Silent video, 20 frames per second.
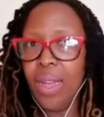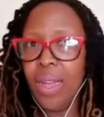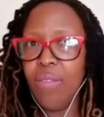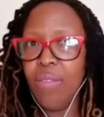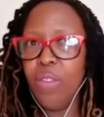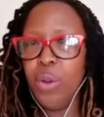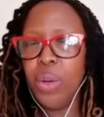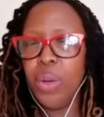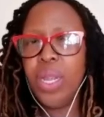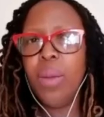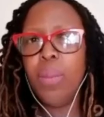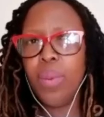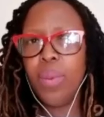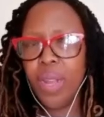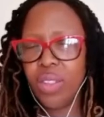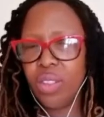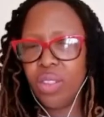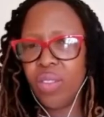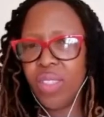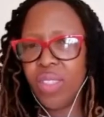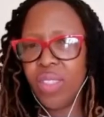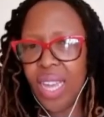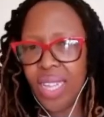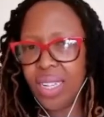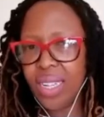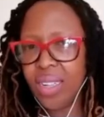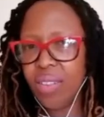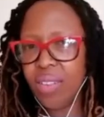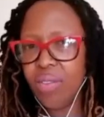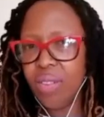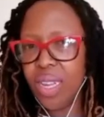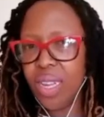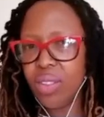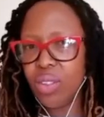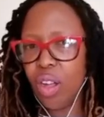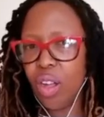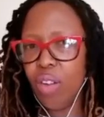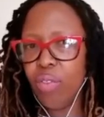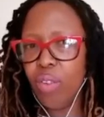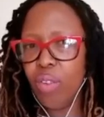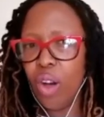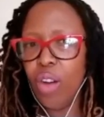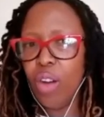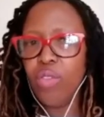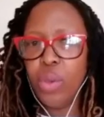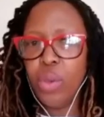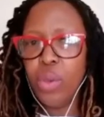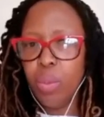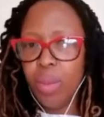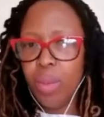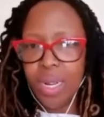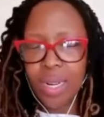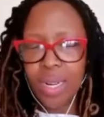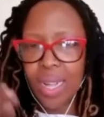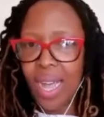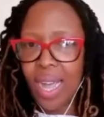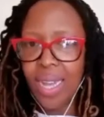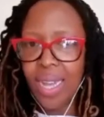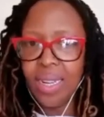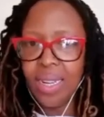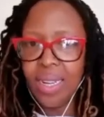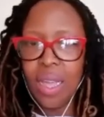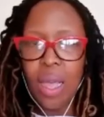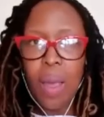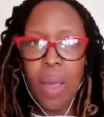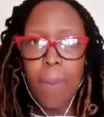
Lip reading: very impressed of the assertiveness of humankind.